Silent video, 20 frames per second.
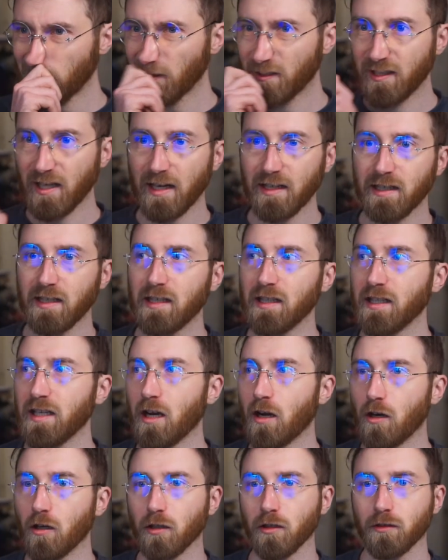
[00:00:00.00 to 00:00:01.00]
there
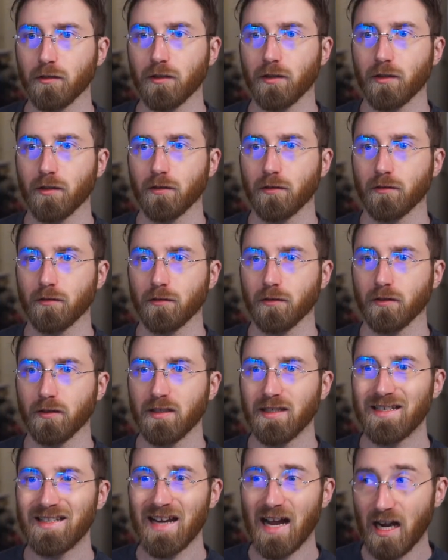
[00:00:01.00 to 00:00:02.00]
technically aren't
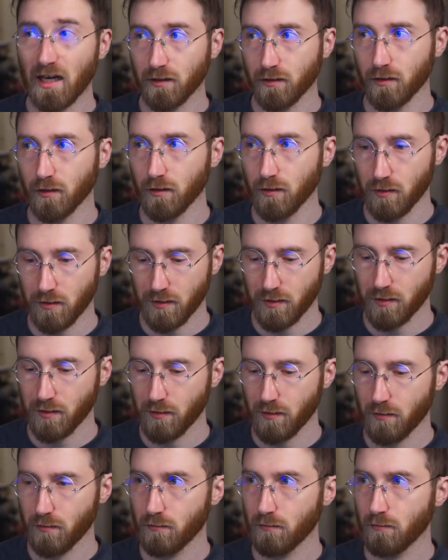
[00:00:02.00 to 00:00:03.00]

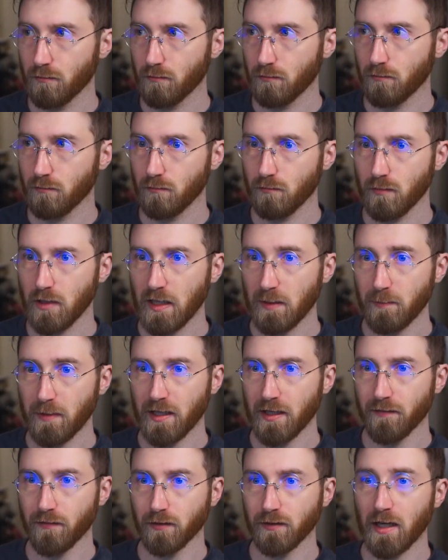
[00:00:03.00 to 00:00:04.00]
doctors in
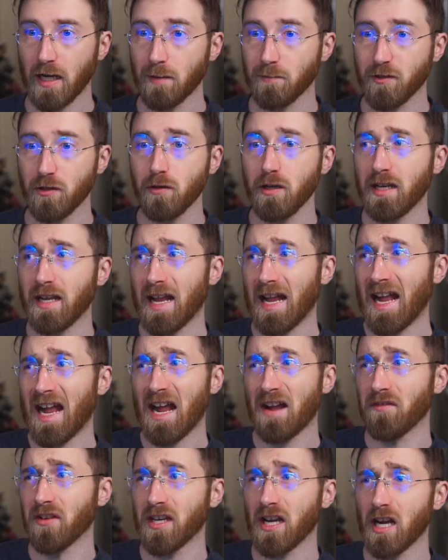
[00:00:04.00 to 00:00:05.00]
medieval times. You could
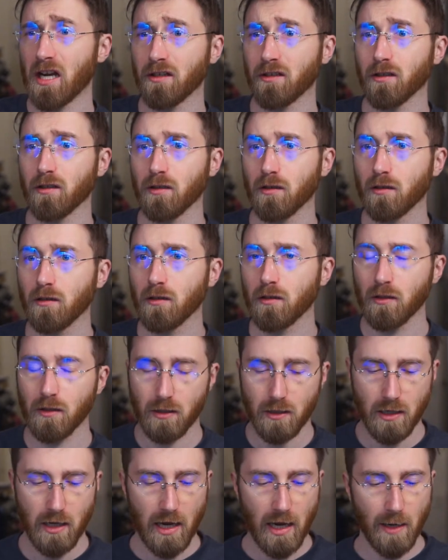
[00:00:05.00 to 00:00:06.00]
have a doctor.
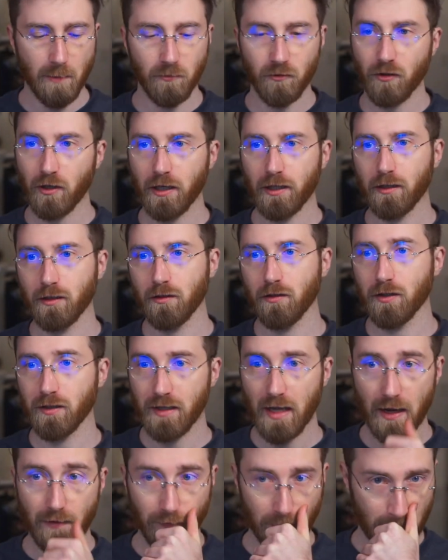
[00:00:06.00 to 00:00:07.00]
I'm trying to
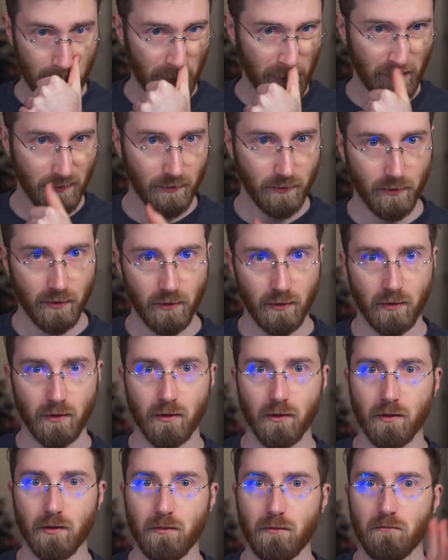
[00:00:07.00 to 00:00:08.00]
just have a
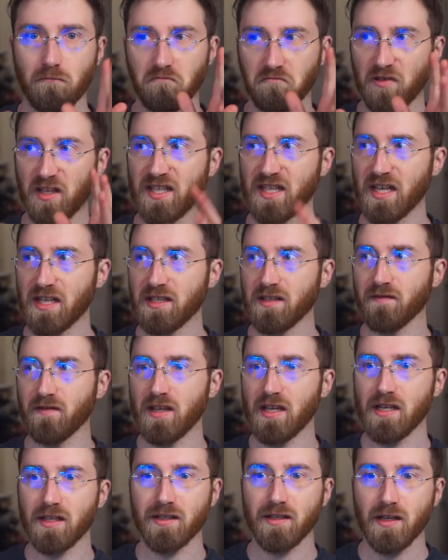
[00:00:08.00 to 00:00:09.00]
sense
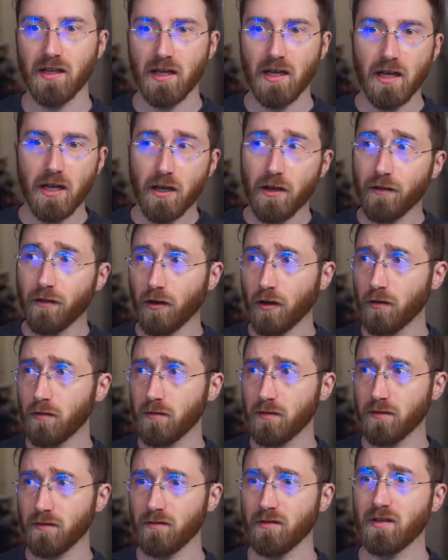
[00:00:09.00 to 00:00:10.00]
of this. There are
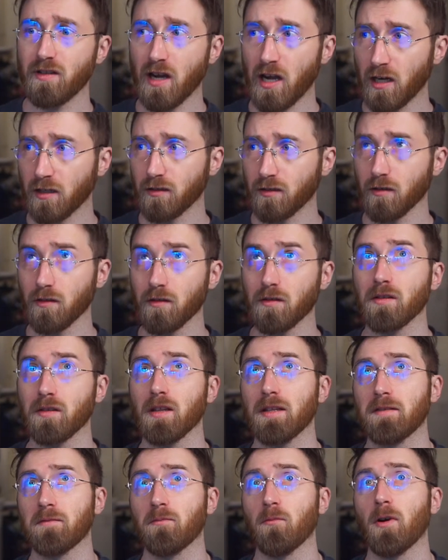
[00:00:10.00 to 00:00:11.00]
no doctors.
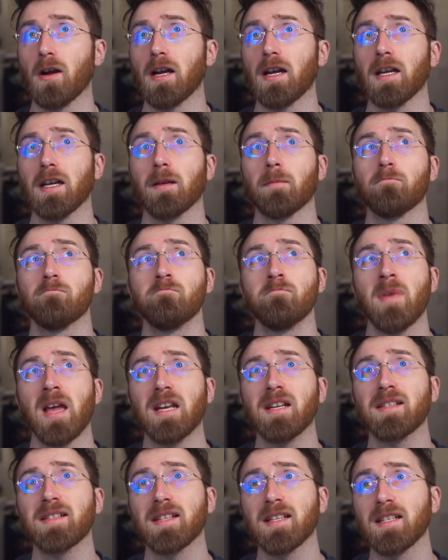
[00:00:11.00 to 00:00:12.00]
That's why
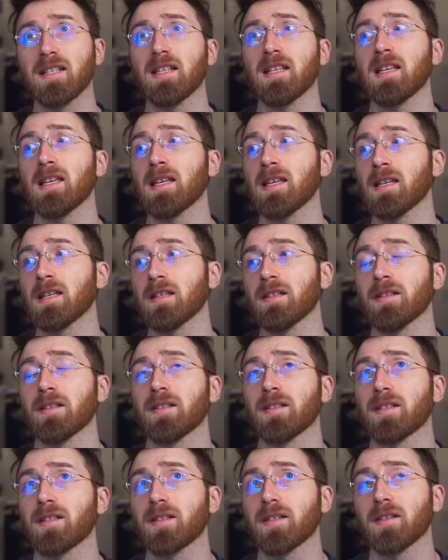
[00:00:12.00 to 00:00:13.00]
medicine
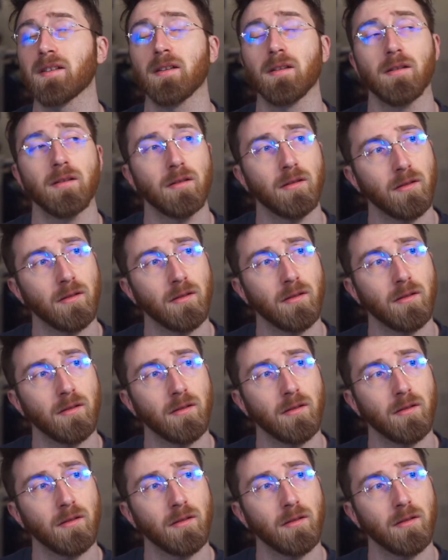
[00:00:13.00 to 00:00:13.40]
is